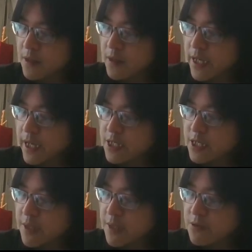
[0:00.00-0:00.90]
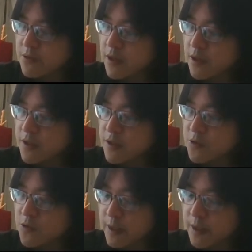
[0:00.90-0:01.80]
H bar squared over
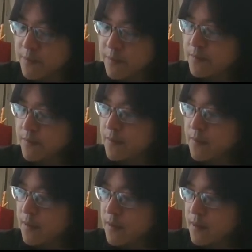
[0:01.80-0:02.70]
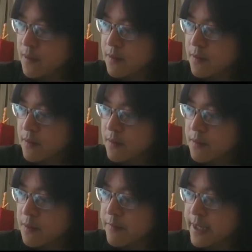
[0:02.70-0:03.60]
2m, the
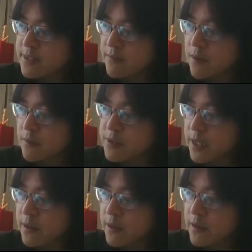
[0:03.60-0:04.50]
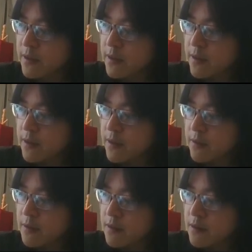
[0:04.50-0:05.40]
mass of the object,
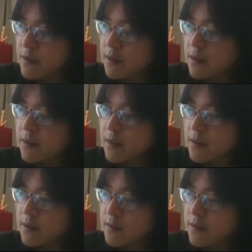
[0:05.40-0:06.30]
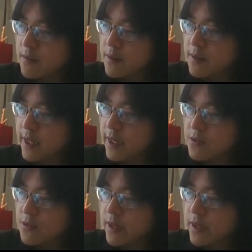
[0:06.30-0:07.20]
the x
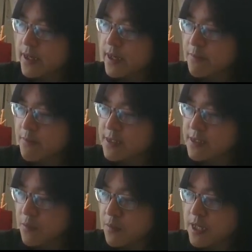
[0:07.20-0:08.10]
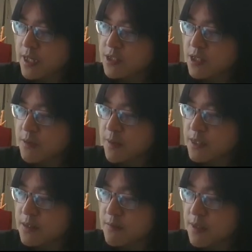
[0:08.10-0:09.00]
squared, and then plus the potential plus
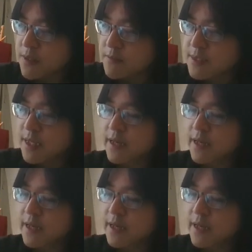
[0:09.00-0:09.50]
the psi.